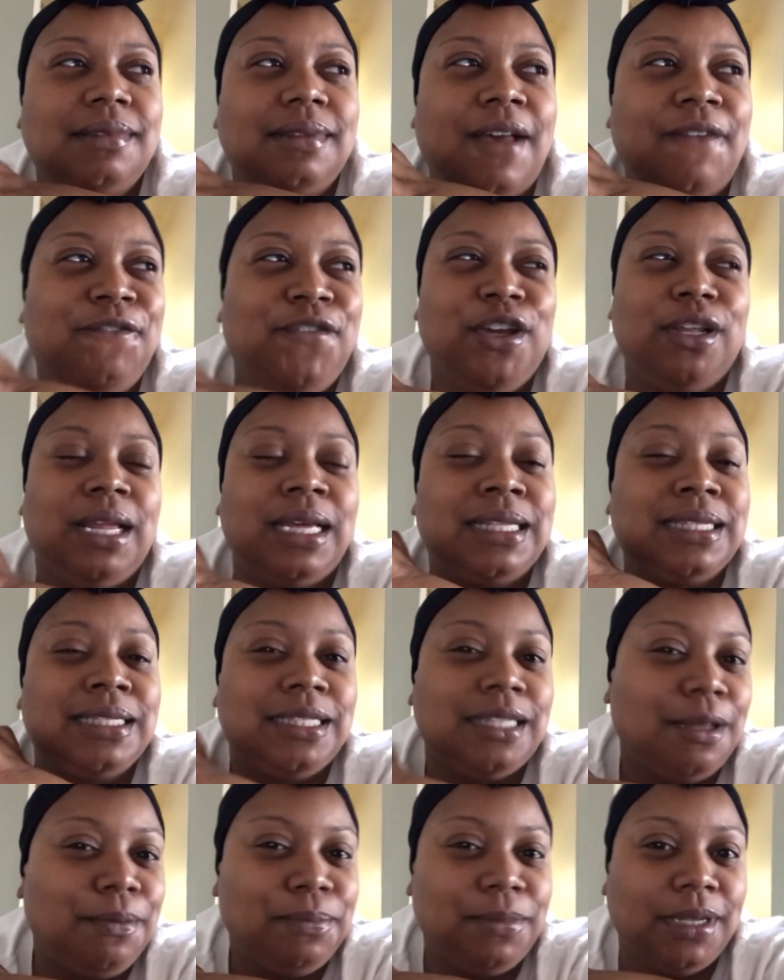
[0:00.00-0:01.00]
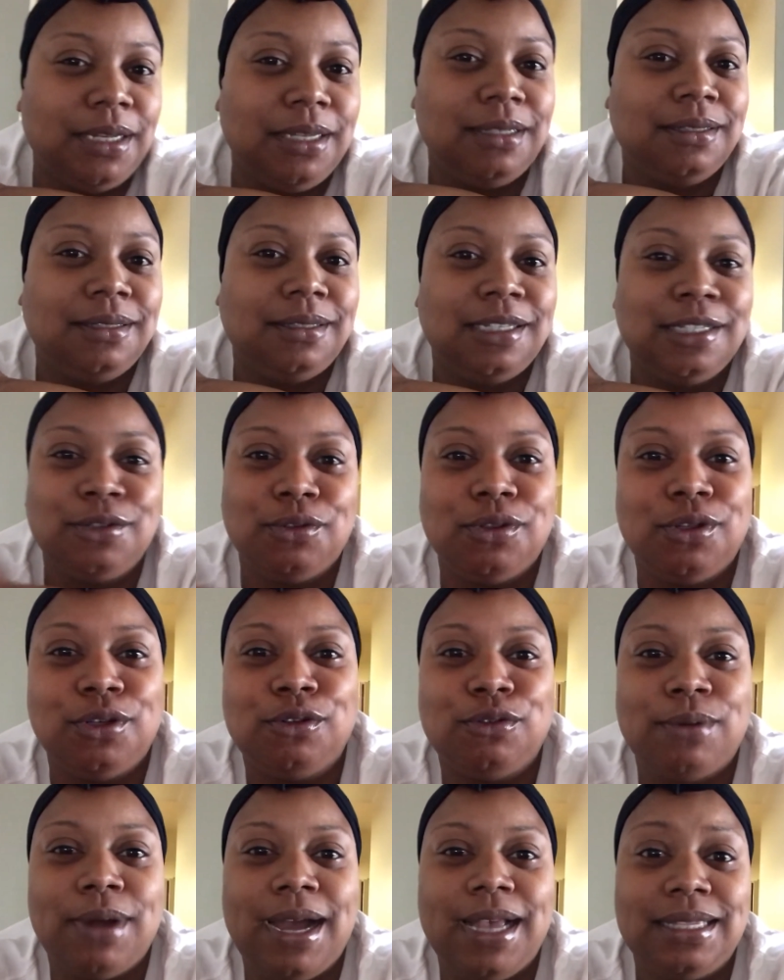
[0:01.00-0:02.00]
I feel like something is on the
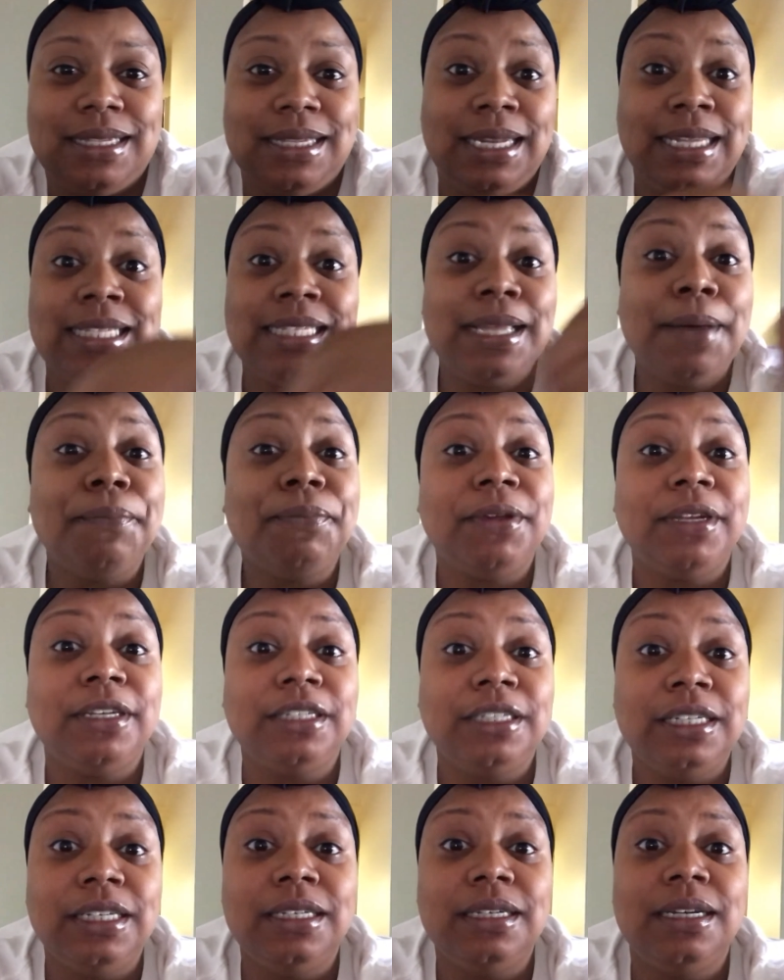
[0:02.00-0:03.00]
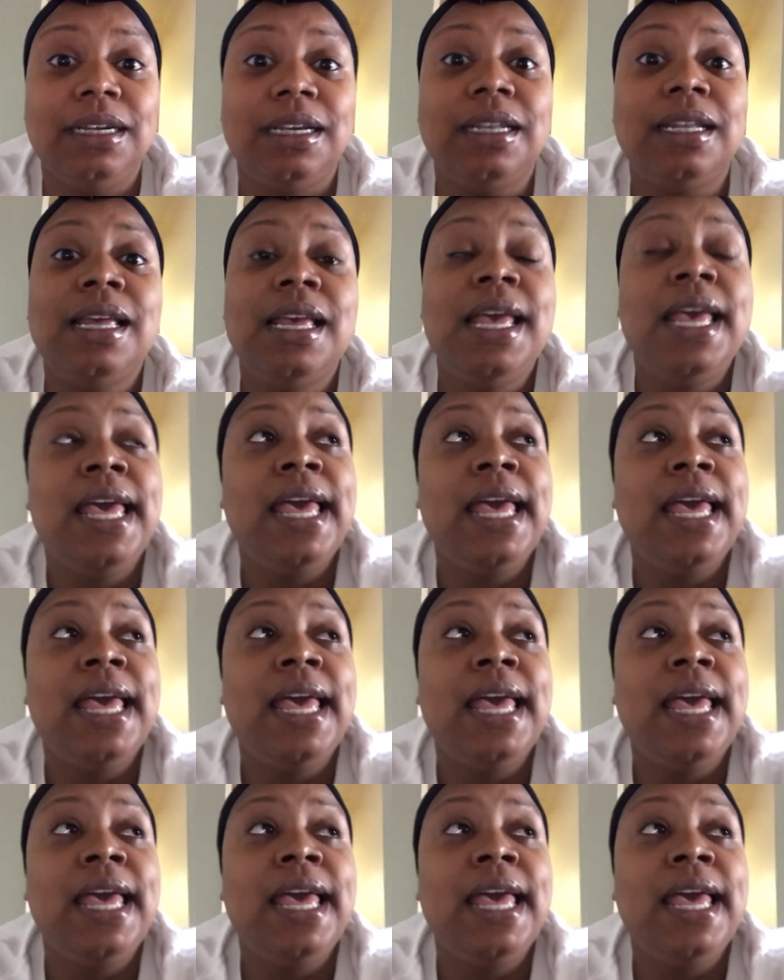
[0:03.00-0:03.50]
horizon. It's something good.